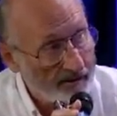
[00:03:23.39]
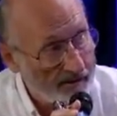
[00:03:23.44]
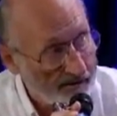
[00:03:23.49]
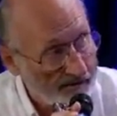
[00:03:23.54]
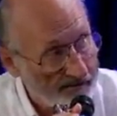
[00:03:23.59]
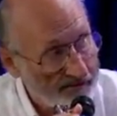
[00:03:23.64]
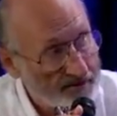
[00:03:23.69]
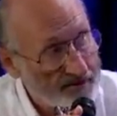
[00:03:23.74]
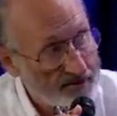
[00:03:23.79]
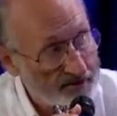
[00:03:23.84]

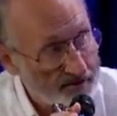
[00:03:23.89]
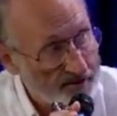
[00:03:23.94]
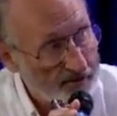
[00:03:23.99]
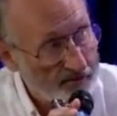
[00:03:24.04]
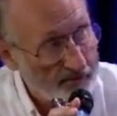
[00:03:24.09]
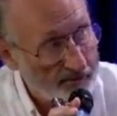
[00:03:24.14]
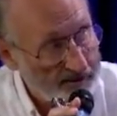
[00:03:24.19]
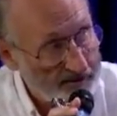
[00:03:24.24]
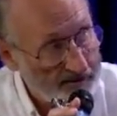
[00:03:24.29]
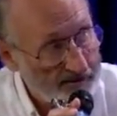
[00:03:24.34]
of the
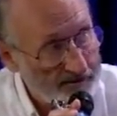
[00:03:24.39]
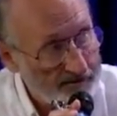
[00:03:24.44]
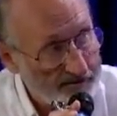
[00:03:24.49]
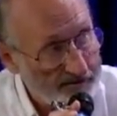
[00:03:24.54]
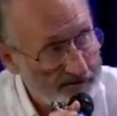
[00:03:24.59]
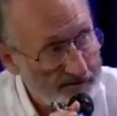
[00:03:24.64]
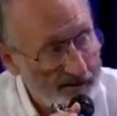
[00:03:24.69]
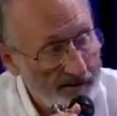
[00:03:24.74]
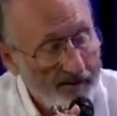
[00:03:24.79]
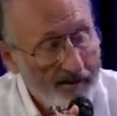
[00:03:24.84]

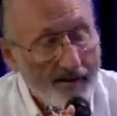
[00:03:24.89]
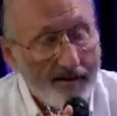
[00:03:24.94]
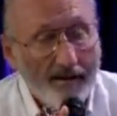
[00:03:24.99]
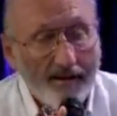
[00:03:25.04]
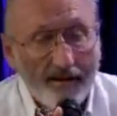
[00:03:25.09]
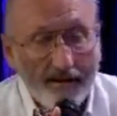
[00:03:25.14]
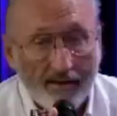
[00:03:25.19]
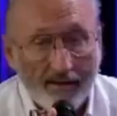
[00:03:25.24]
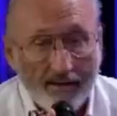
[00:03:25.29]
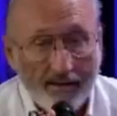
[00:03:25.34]
situations
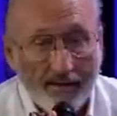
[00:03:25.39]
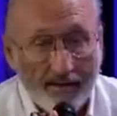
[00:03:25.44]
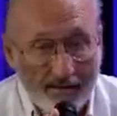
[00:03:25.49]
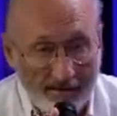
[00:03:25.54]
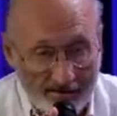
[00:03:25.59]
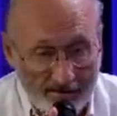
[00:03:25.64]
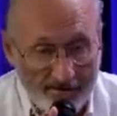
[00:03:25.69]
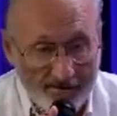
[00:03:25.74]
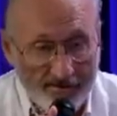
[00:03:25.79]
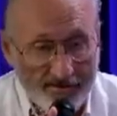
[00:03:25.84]

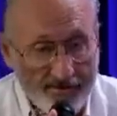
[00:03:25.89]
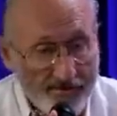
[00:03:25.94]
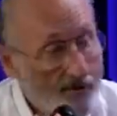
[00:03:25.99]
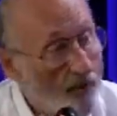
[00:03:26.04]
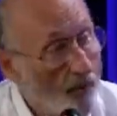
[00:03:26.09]
is